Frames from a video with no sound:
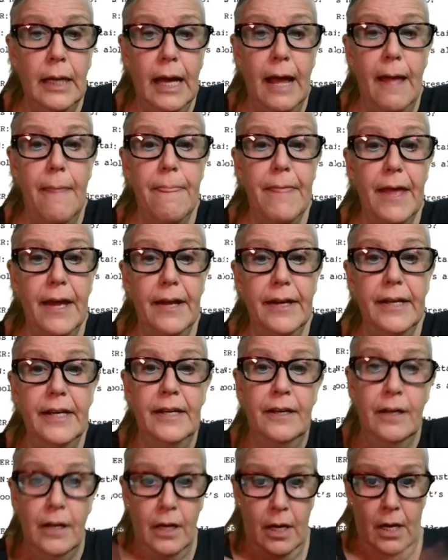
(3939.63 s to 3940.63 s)
And then
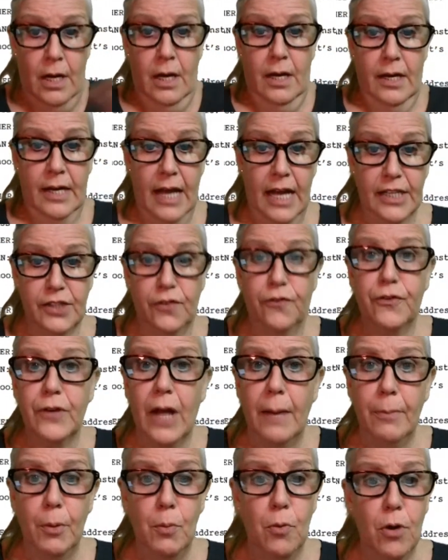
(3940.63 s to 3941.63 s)
he has a
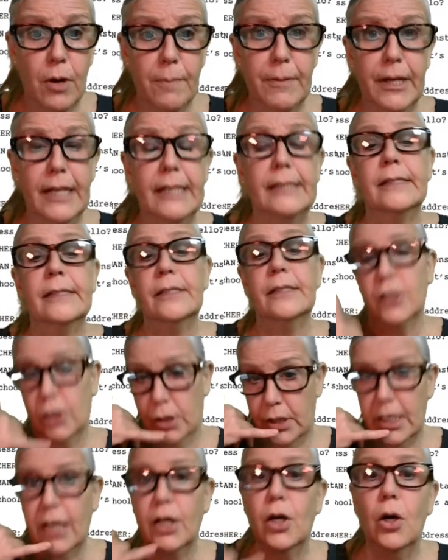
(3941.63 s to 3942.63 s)
couple more minutes,
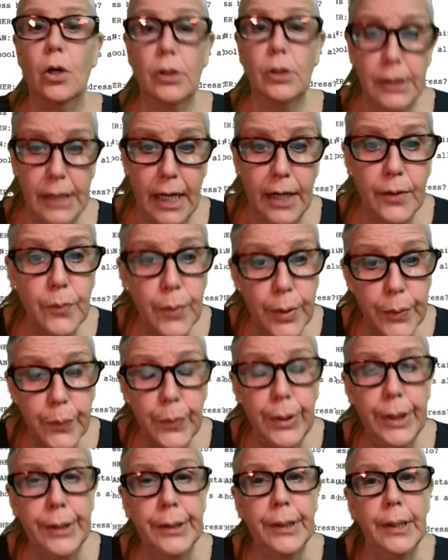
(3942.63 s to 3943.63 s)
then calls
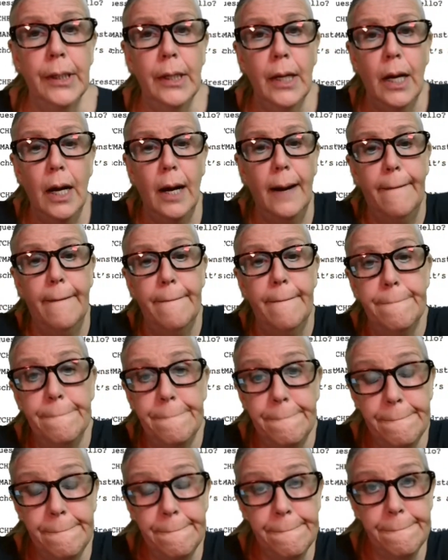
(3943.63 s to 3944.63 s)
911. Um,
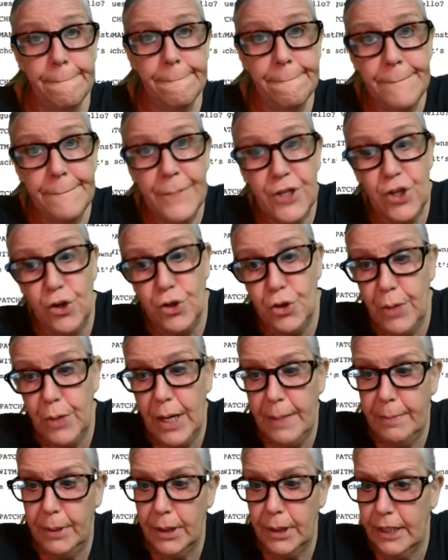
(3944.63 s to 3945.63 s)
so do
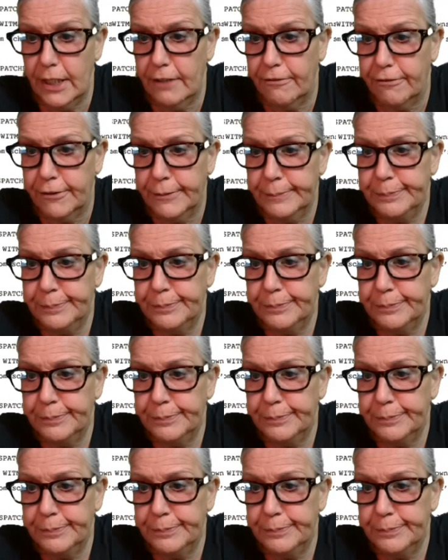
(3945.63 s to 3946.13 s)
I believe?